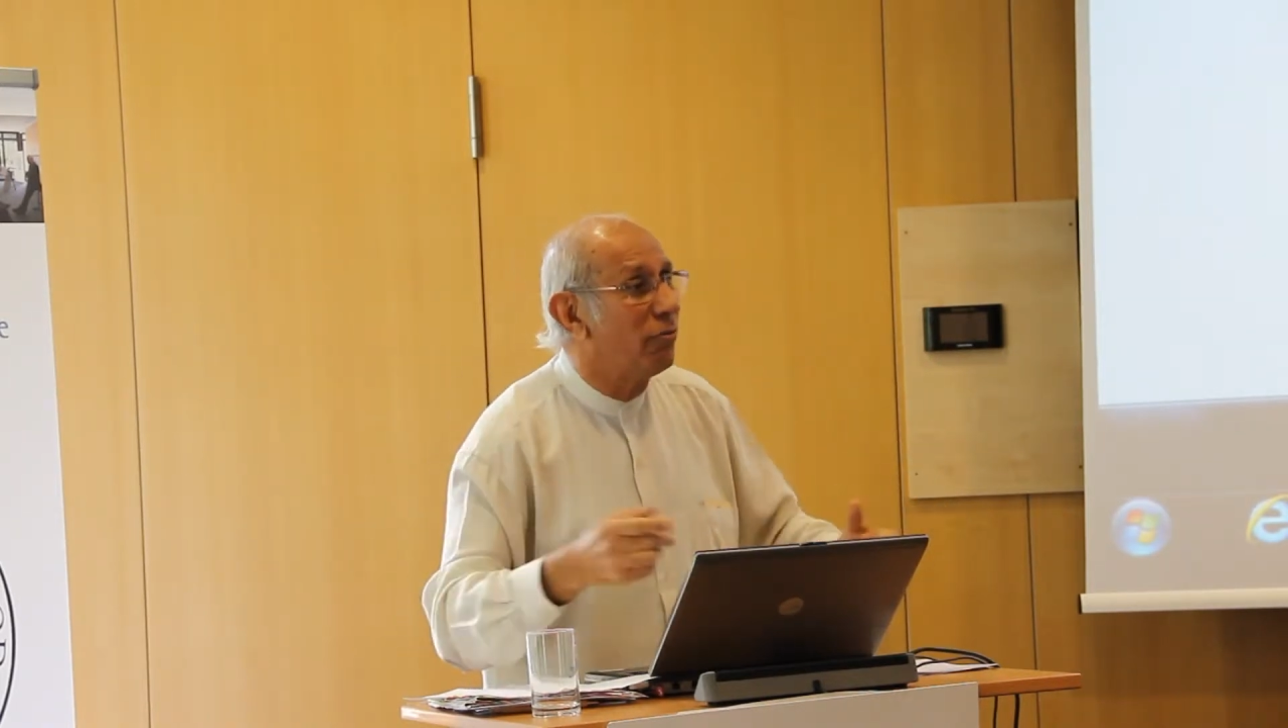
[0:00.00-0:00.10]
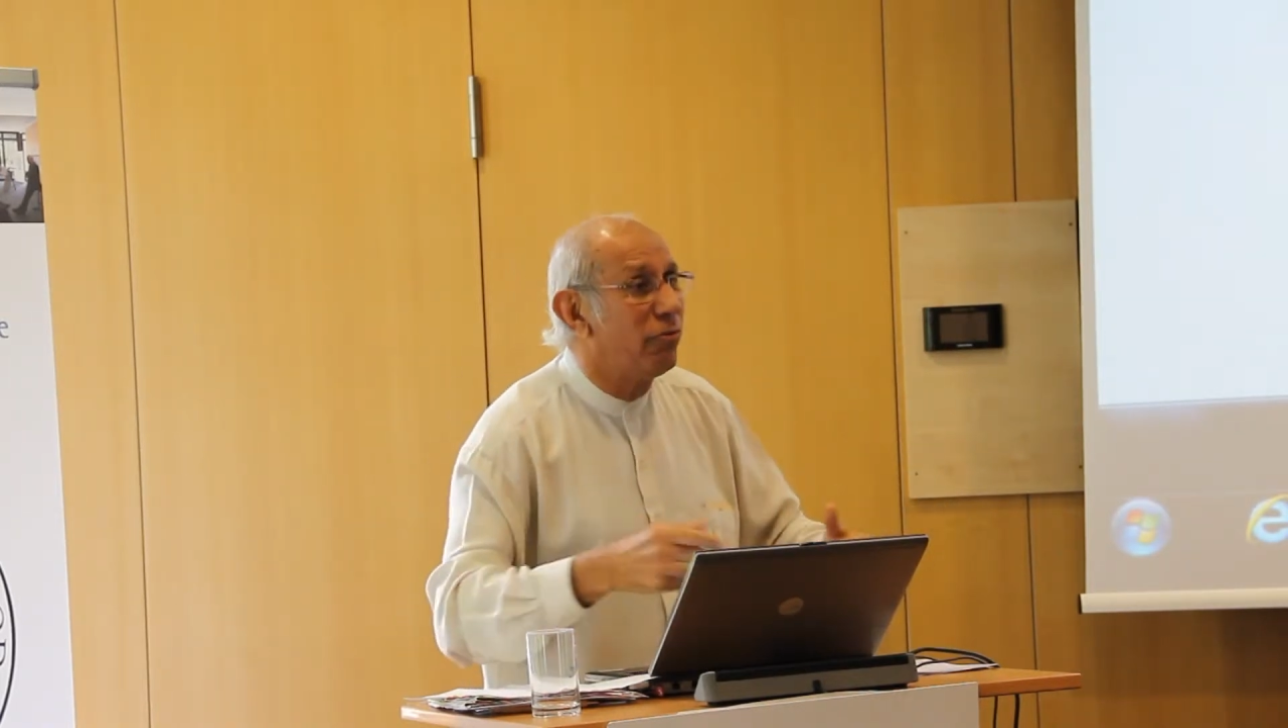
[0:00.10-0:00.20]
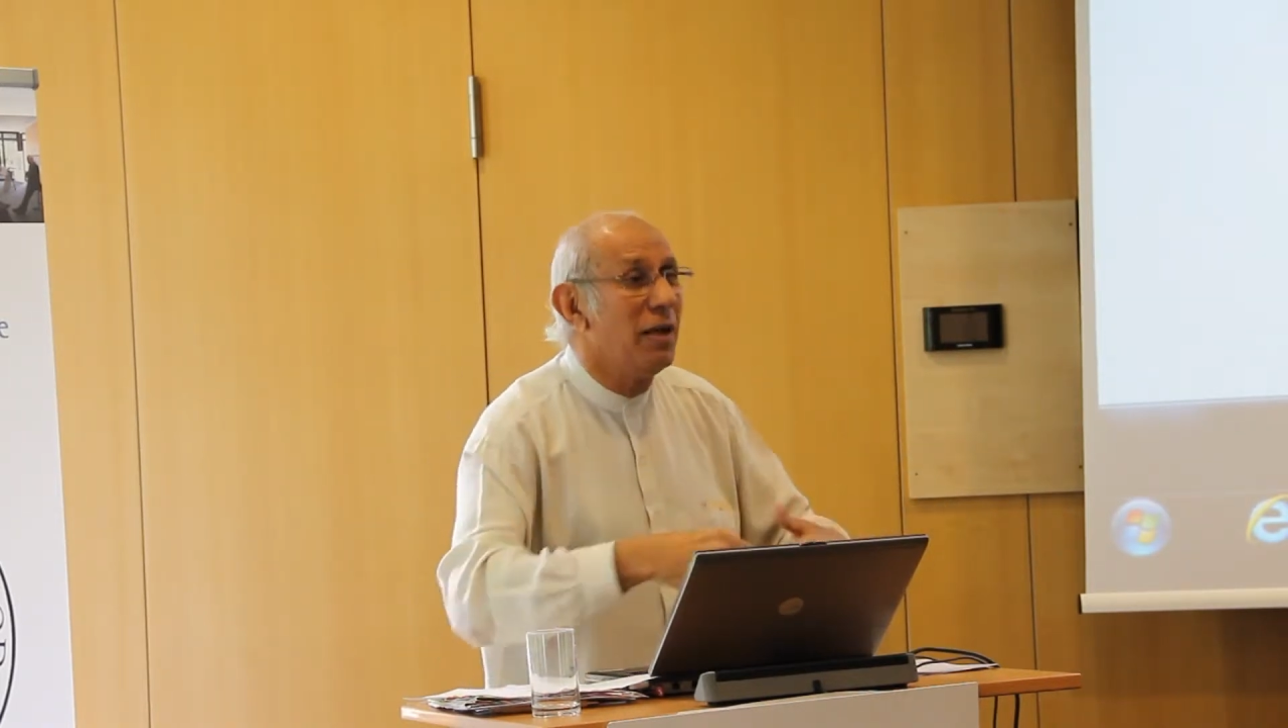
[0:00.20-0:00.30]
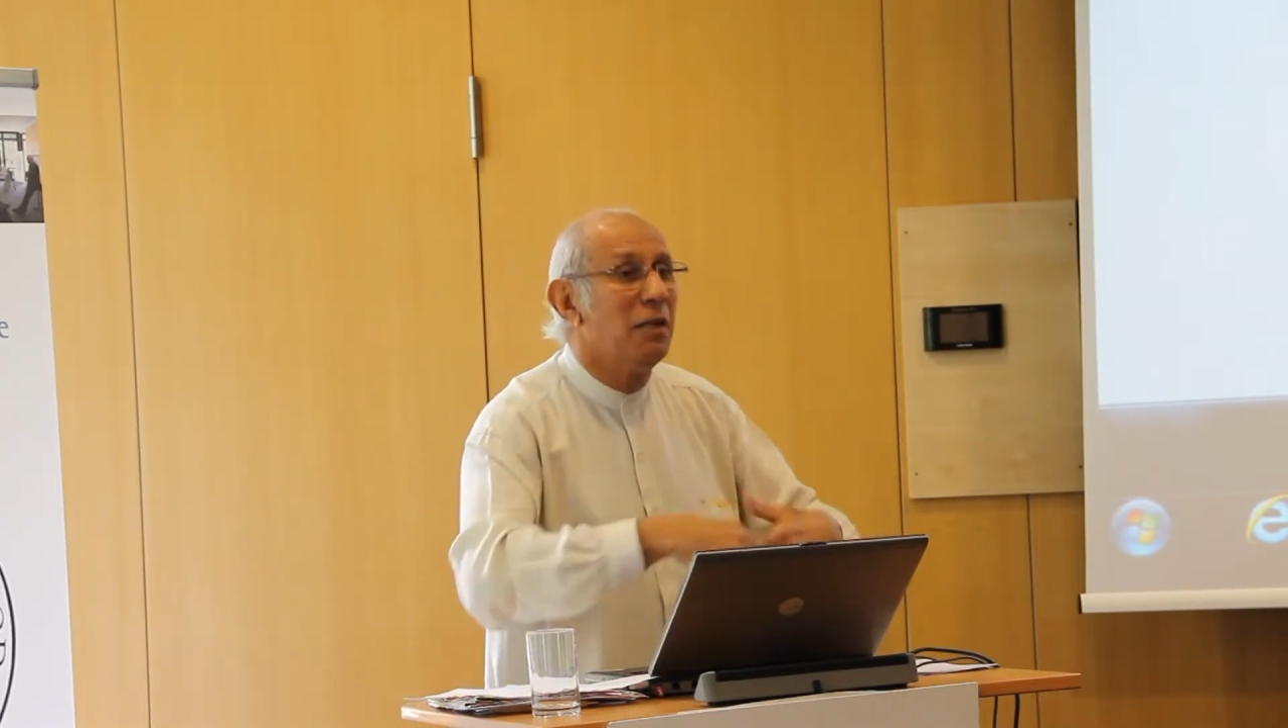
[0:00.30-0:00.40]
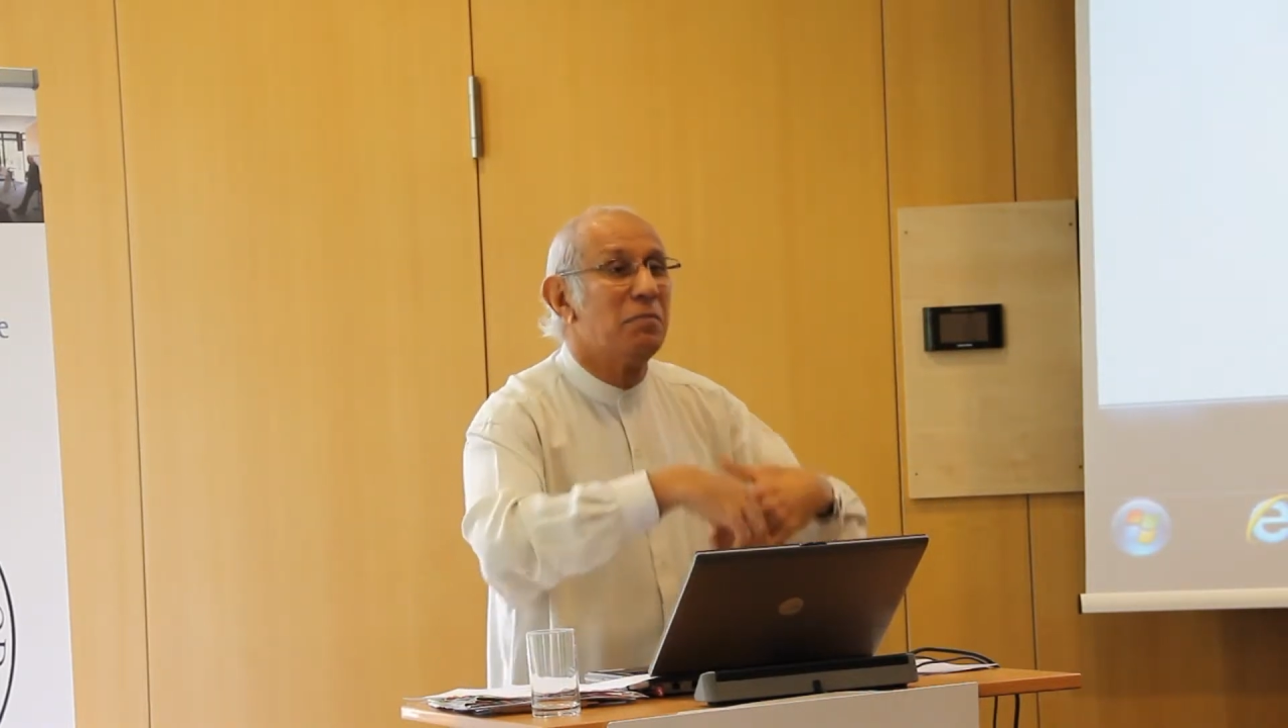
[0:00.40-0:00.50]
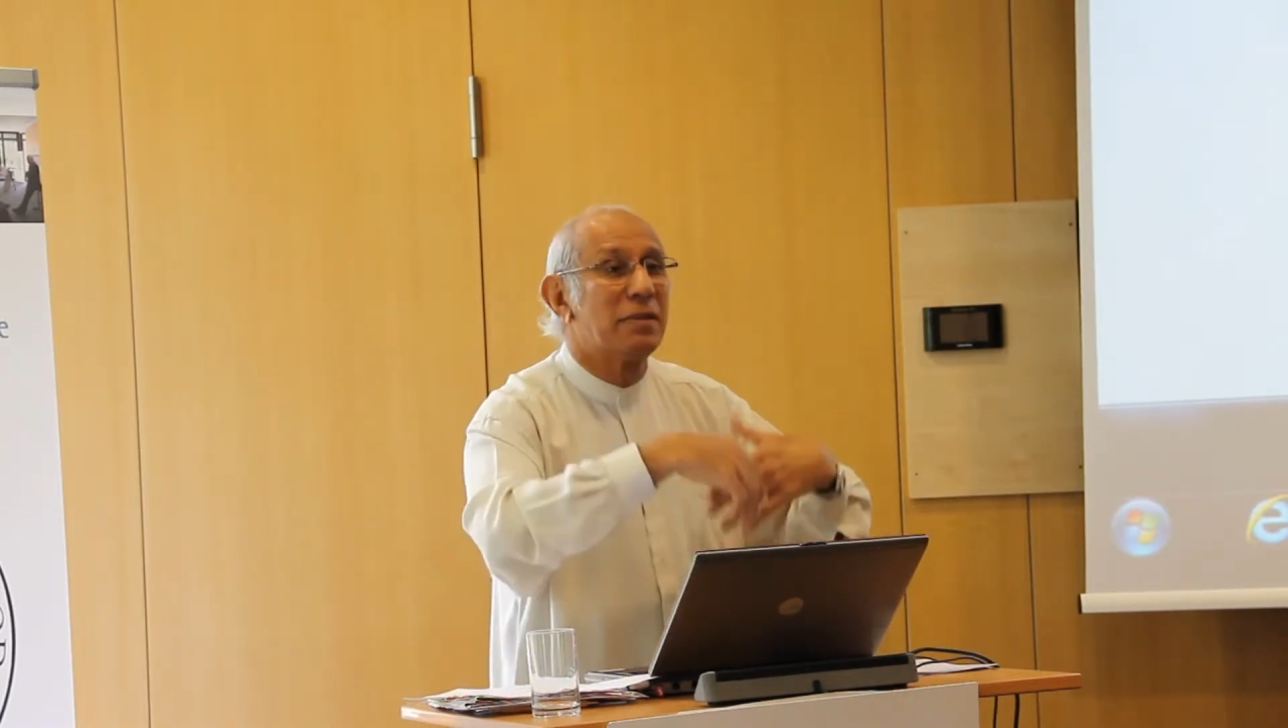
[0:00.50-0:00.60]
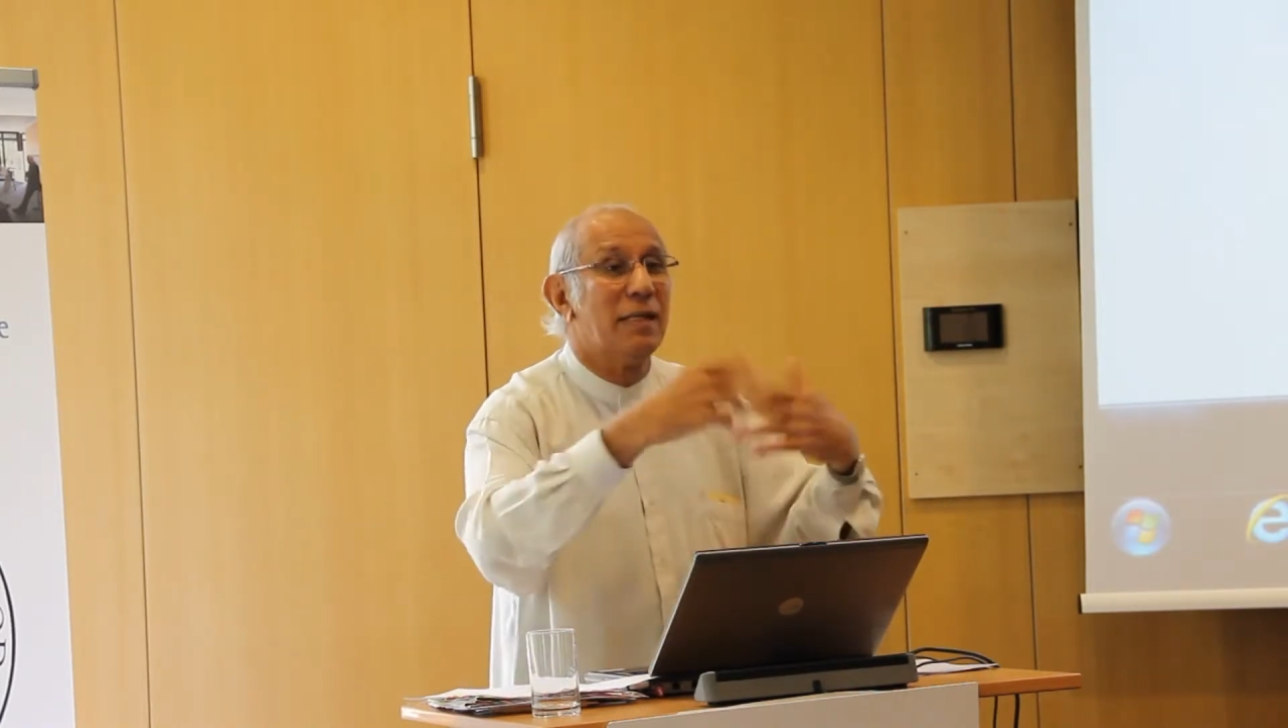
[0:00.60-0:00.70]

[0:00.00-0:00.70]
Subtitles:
films